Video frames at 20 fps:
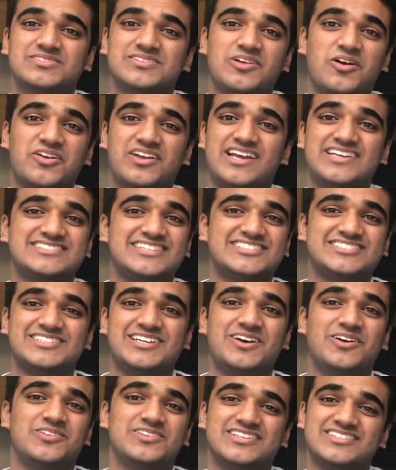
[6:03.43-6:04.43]
organization
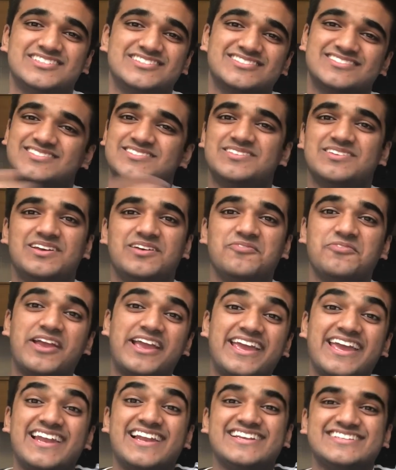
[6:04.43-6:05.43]
at all. They just
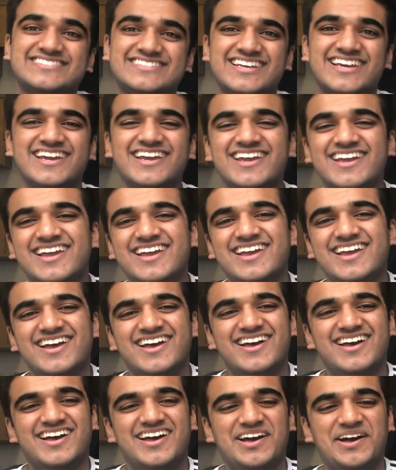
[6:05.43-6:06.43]
wing it, let's say.
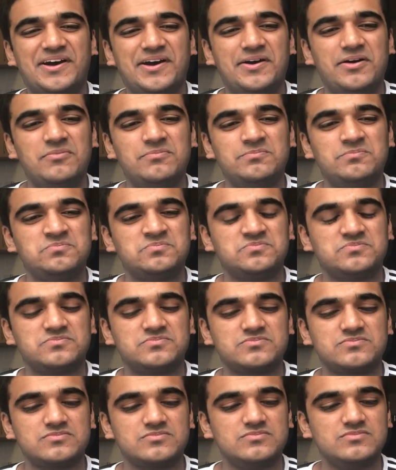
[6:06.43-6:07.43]

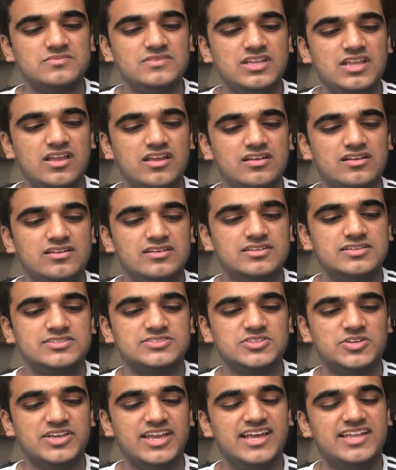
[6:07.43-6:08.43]

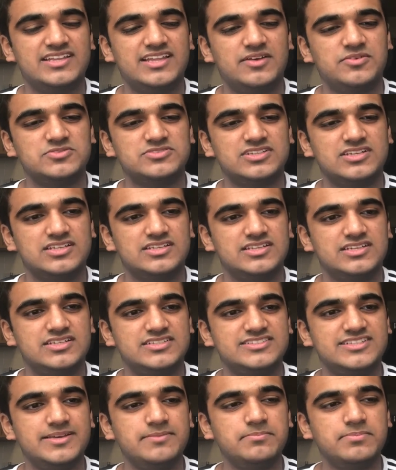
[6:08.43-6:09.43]
So yeah, that was another
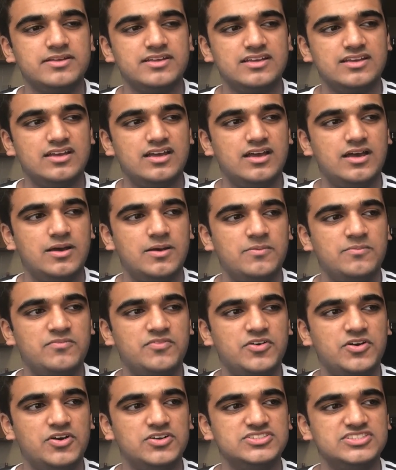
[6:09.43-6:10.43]
tip
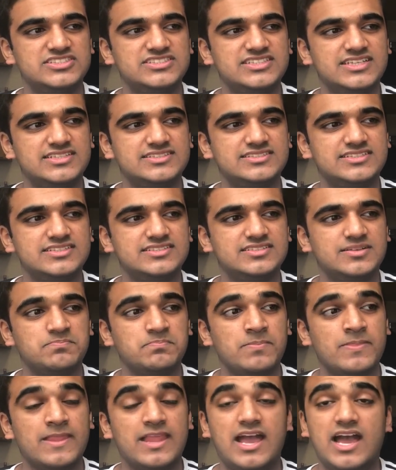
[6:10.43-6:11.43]
for GCSEs.
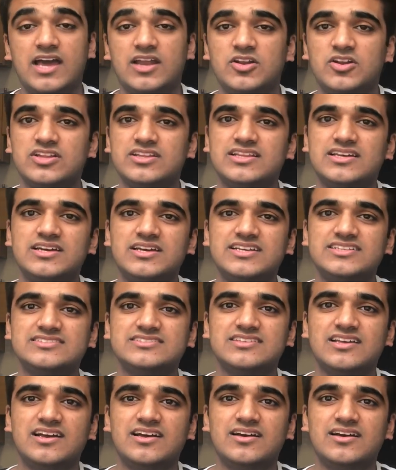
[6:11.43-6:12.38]
And another is